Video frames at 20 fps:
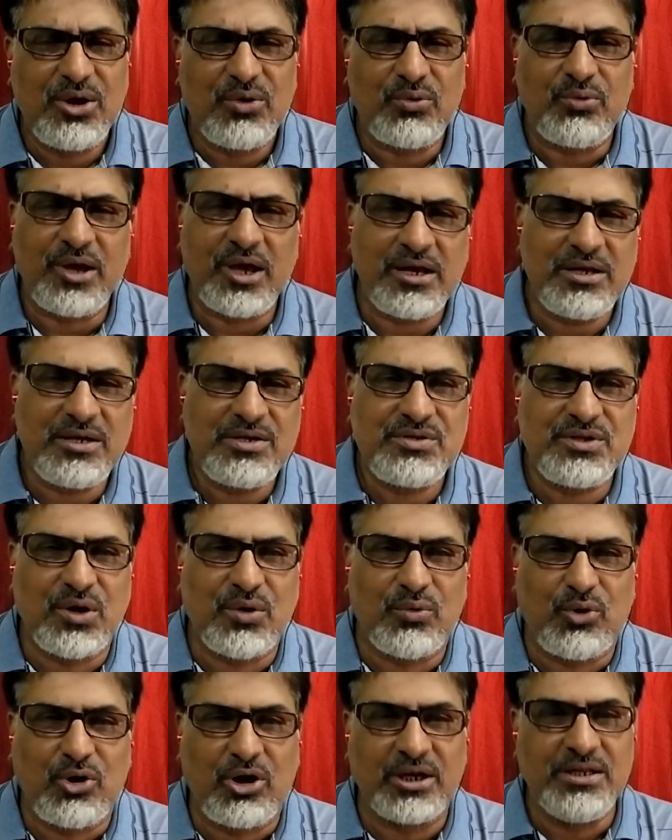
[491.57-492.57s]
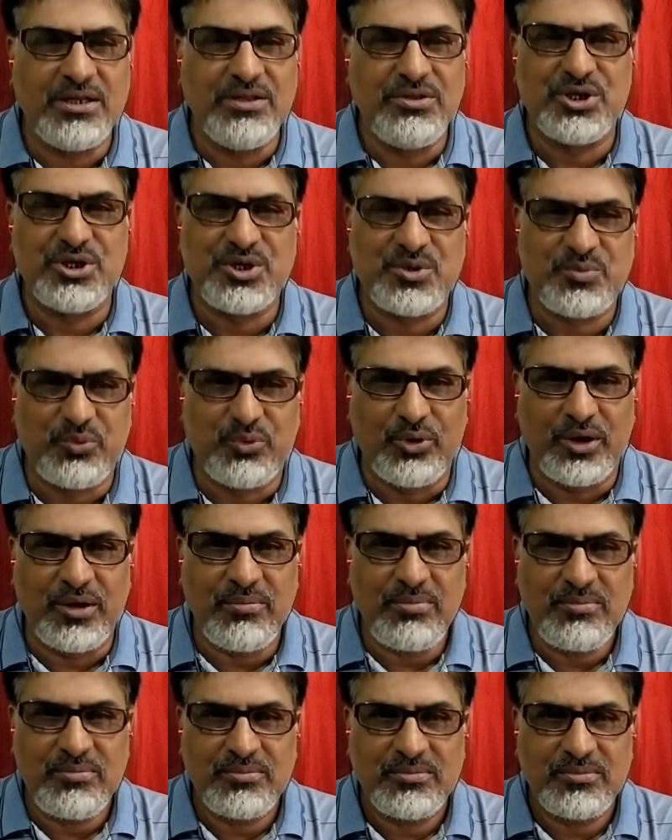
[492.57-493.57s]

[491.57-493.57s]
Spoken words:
Where is the war in this poem?